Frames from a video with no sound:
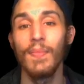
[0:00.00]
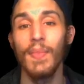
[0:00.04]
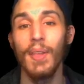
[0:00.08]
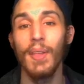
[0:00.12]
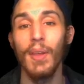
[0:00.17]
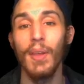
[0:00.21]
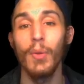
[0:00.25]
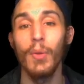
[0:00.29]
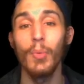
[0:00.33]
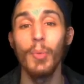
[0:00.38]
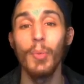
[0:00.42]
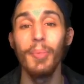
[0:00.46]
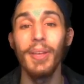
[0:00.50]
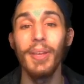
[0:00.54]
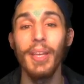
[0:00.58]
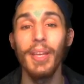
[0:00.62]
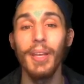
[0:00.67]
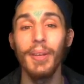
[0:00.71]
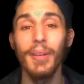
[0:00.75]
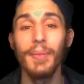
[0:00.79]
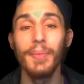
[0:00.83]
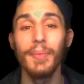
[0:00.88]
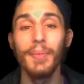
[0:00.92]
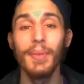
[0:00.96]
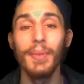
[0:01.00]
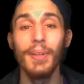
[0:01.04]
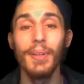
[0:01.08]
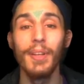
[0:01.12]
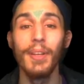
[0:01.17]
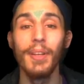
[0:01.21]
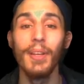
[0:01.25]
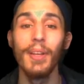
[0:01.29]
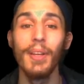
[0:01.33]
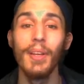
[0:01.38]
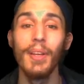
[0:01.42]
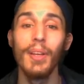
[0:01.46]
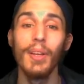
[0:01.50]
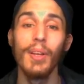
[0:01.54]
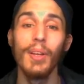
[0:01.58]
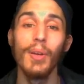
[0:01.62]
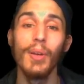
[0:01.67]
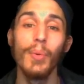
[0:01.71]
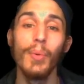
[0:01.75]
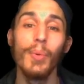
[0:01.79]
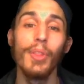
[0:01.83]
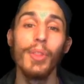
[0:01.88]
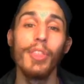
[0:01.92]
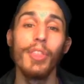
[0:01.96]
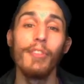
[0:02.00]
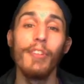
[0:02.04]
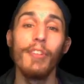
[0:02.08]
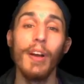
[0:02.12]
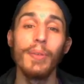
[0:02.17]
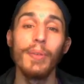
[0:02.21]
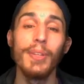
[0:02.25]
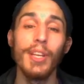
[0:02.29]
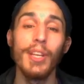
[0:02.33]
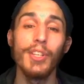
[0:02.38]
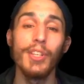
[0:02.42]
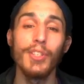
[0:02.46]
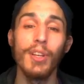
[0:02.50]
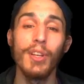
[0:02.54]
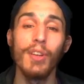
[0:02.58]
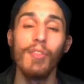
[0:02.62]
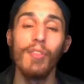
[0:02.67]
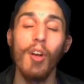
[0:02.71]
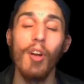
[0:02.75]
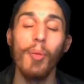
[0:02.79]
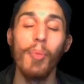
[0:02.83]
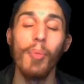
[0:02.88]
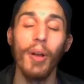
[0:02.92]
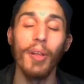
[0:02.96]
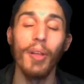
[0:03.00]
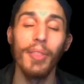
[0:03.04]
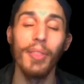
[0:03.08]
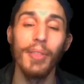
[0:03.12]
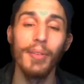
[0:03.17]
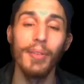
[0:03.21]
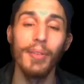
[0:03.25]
And we'll begin with the foundation of our breath.